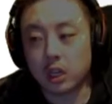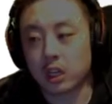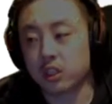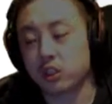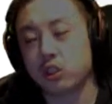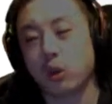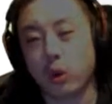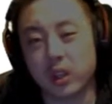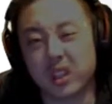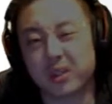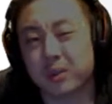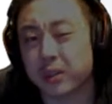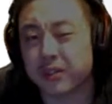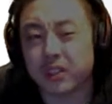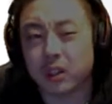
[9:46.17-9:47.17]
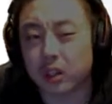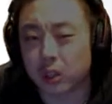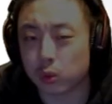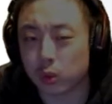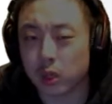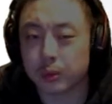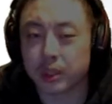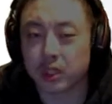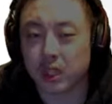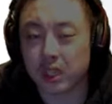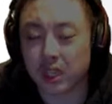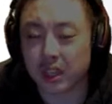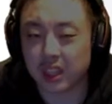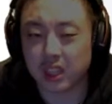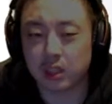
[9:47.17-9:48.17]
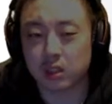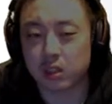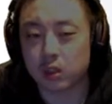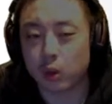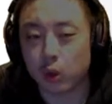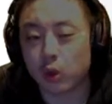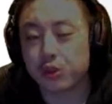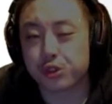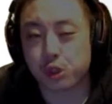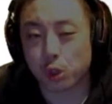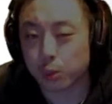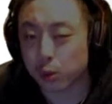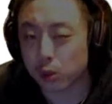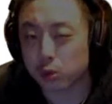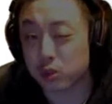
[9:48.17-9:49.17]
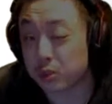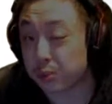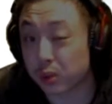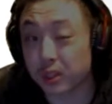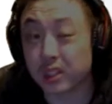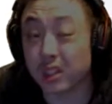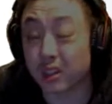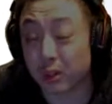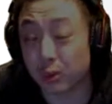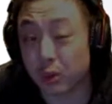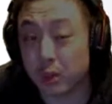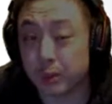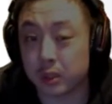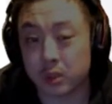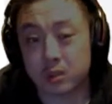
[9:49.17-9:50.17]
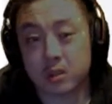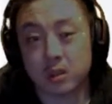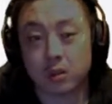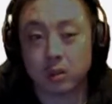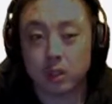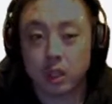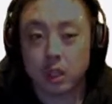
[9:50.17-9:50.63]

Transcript: you don't want them to feel underwhelming, and I think the old soul burn was pretty underwhelming. So